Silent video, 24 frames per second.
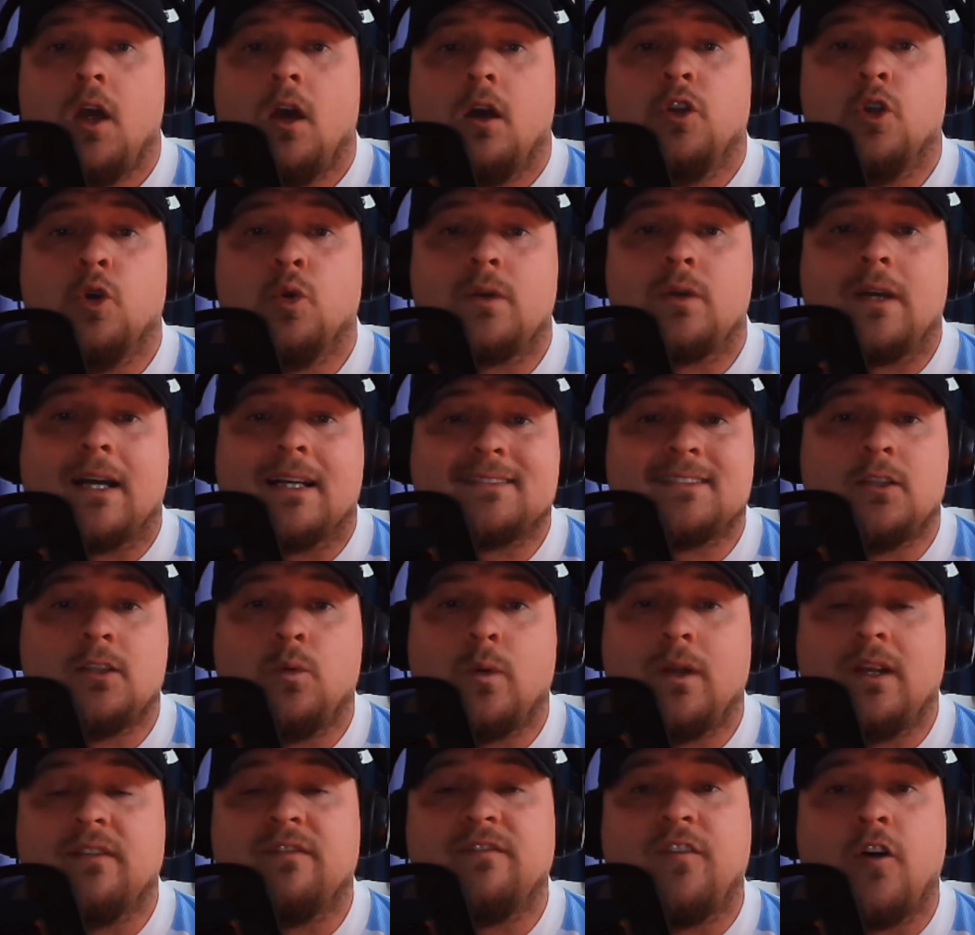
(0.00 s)
Newcastle
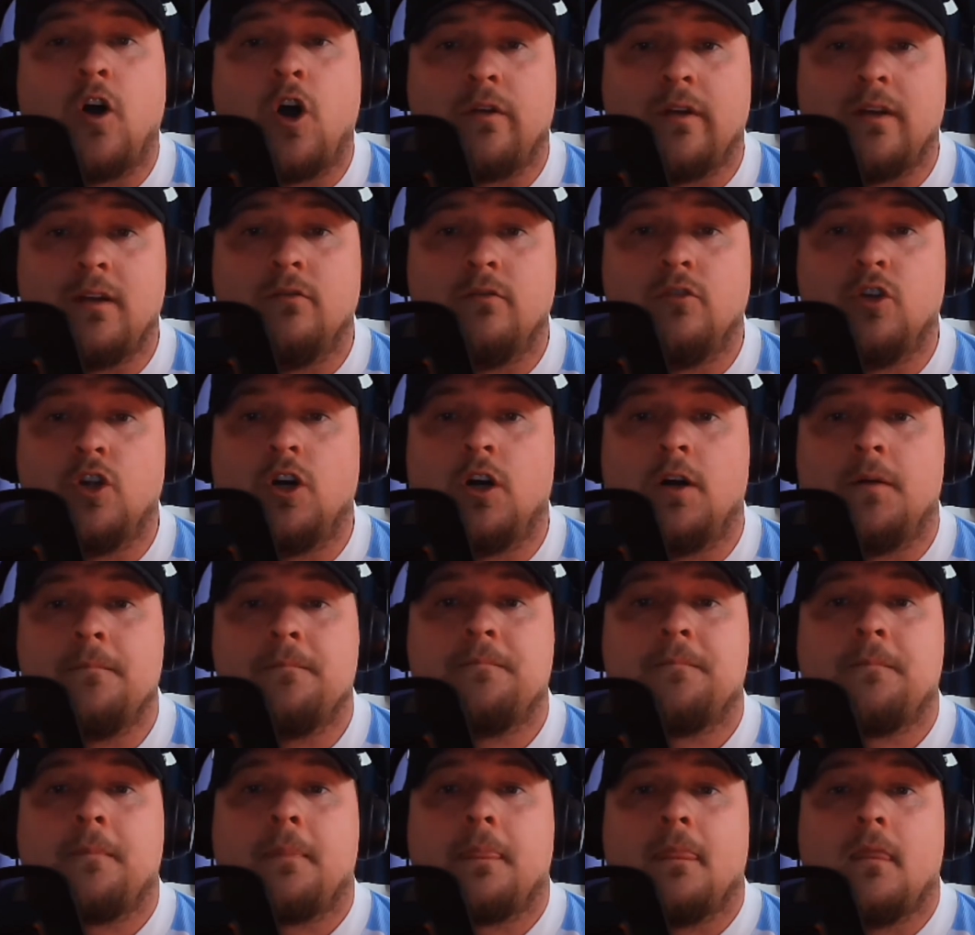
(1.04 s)
winning 4 in a row.
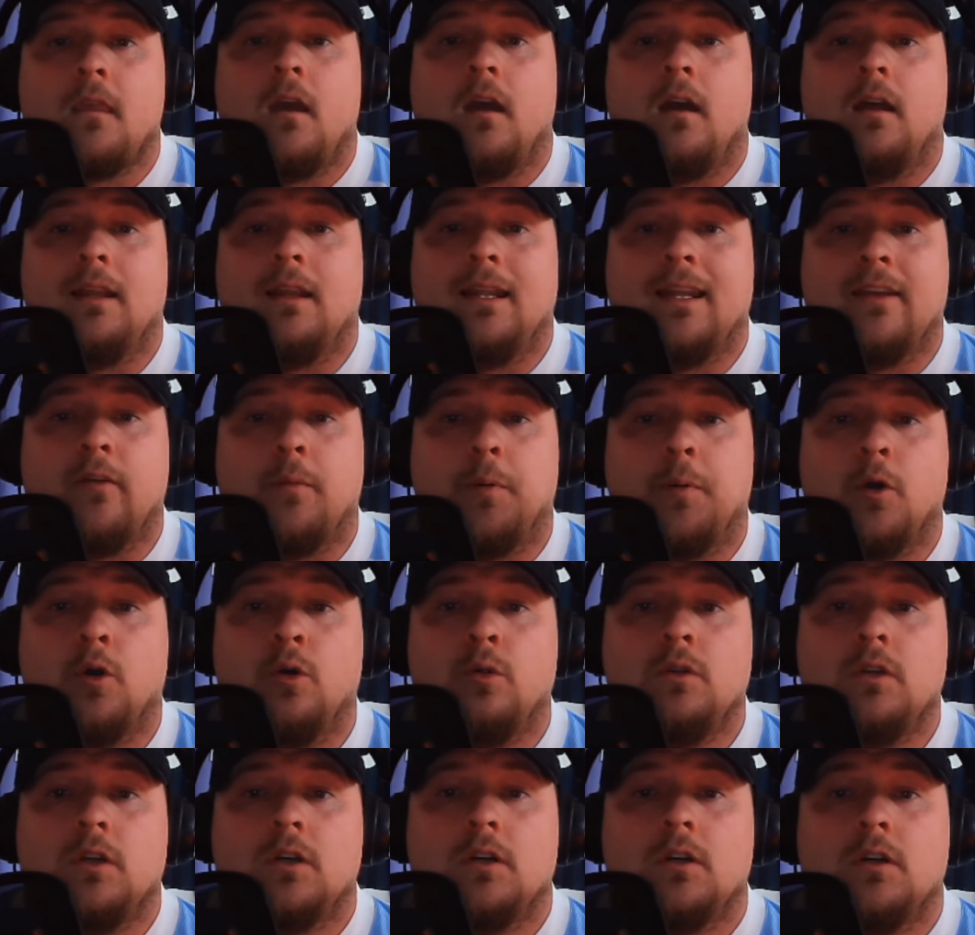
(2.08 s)

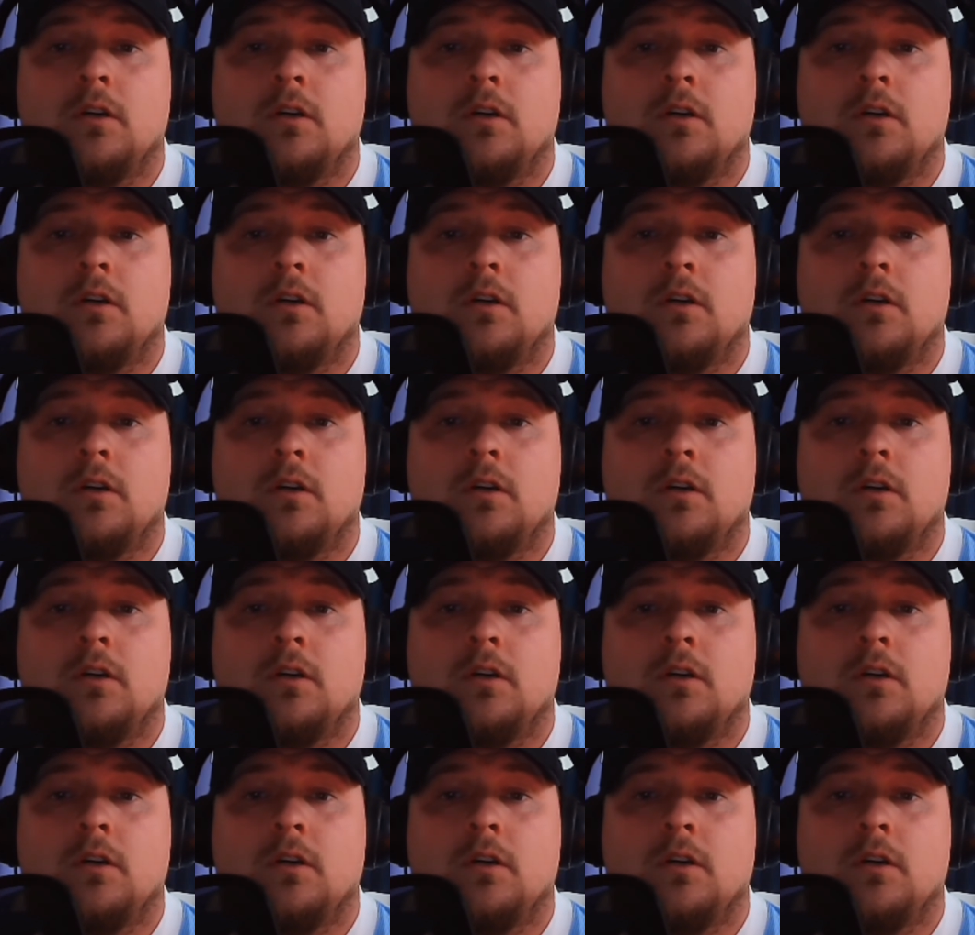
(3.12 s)
Liverpool,